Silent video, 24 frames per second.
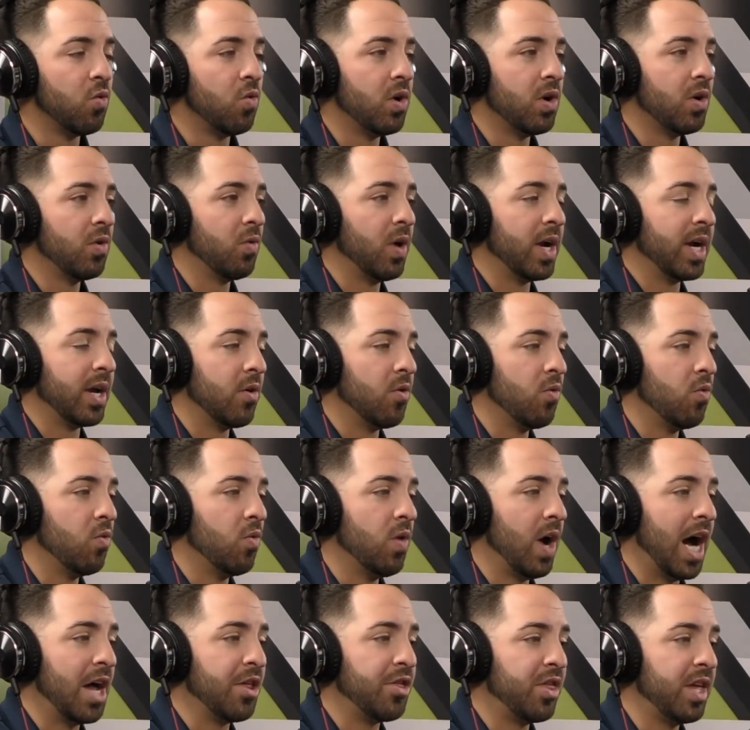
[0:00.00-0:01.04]
Like
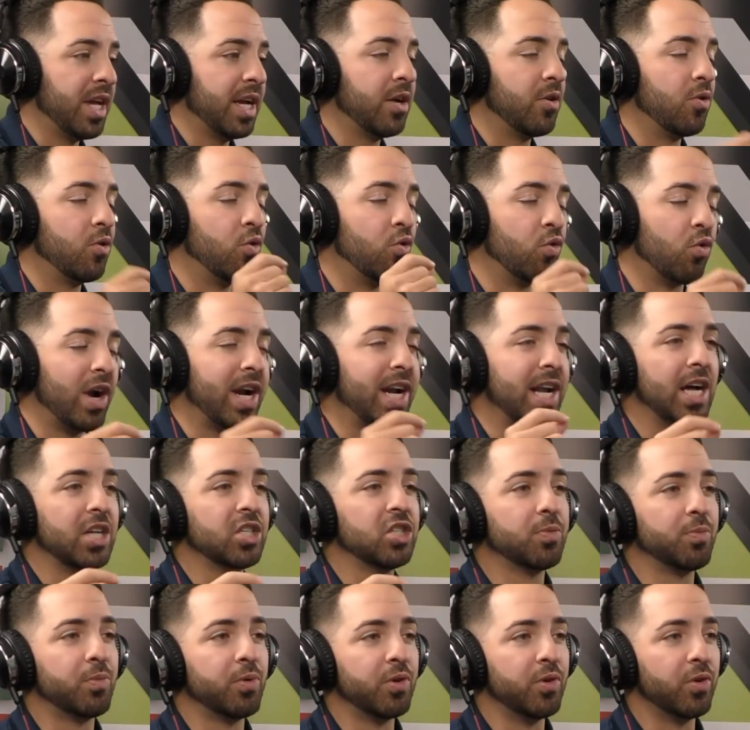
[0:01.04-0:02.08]
I think great
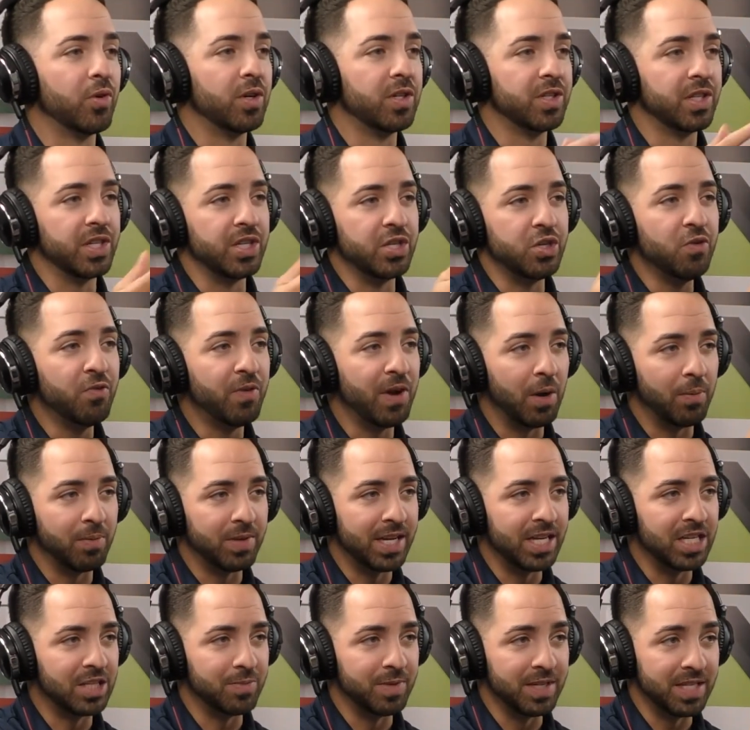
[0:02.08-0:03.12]
entrepreneurs, and you've helped
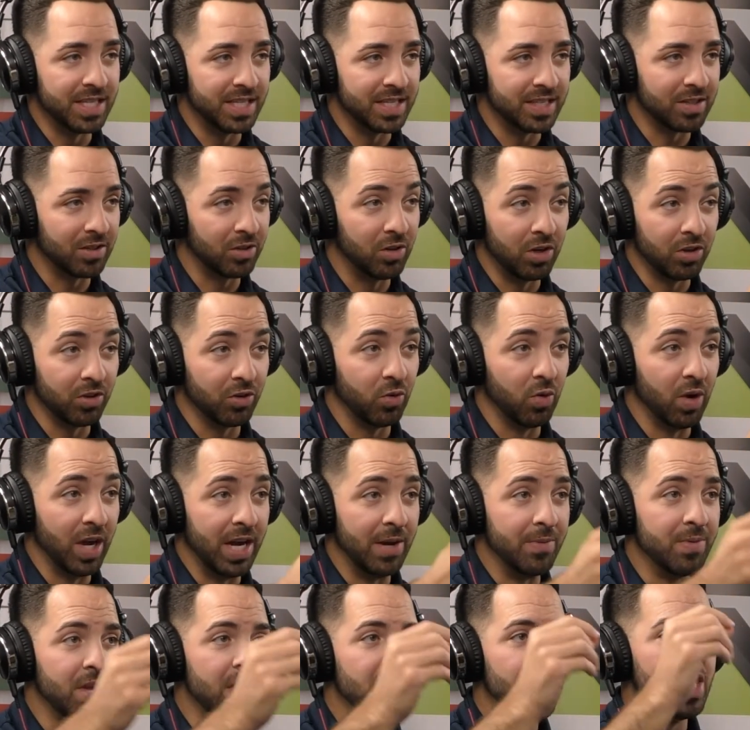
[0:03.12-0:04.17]
teach me this along the way,
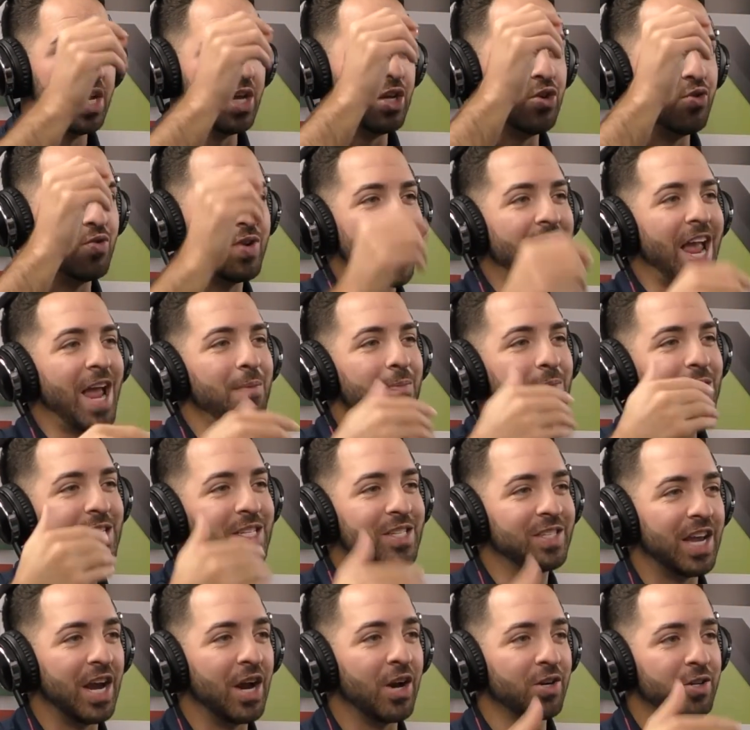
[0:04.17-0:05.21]
you can't be
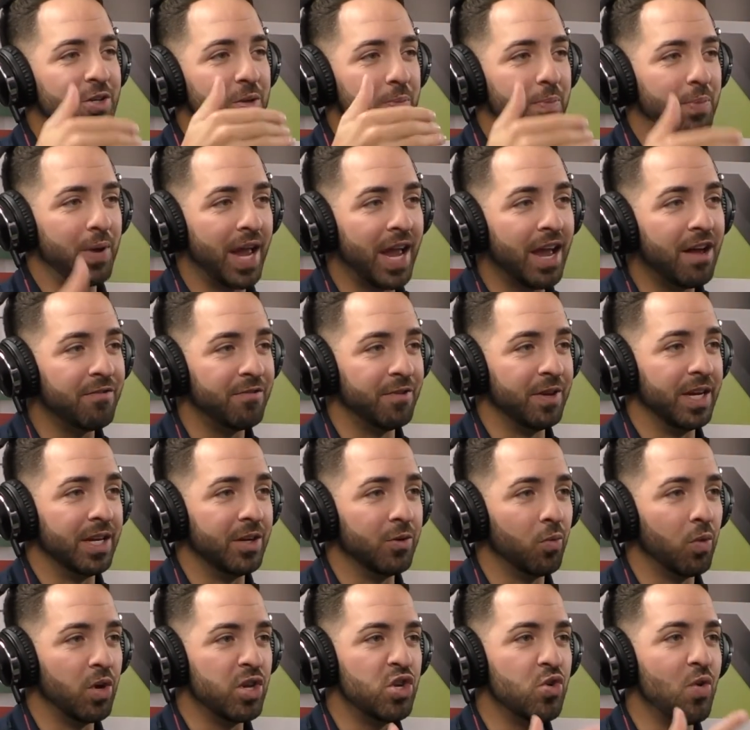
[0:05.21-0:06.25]
scared to pivot when you